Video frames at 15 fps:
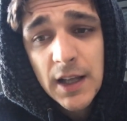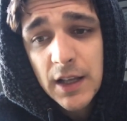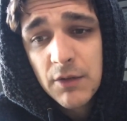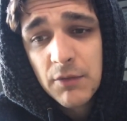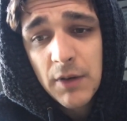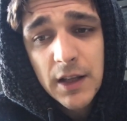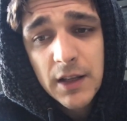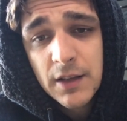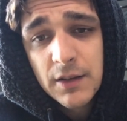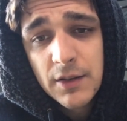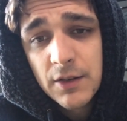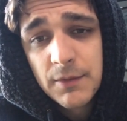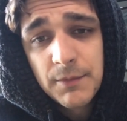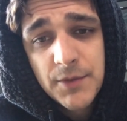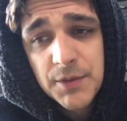Like right,
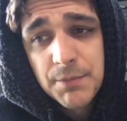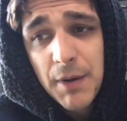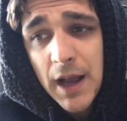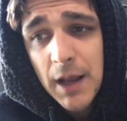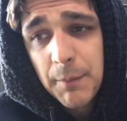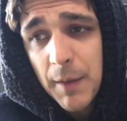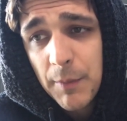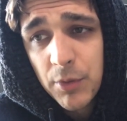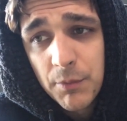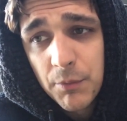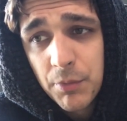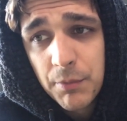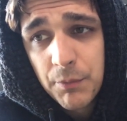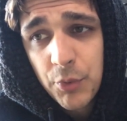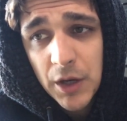just buying people
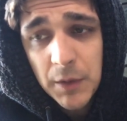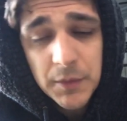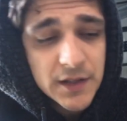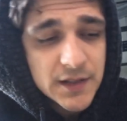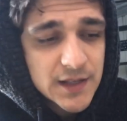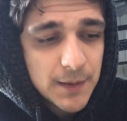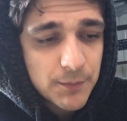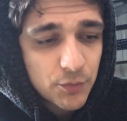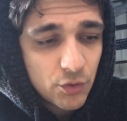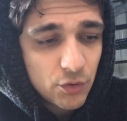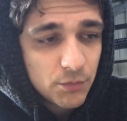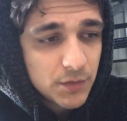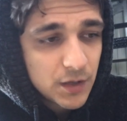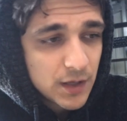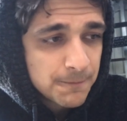and putting them in the same
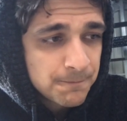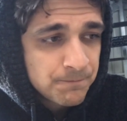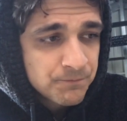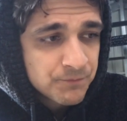room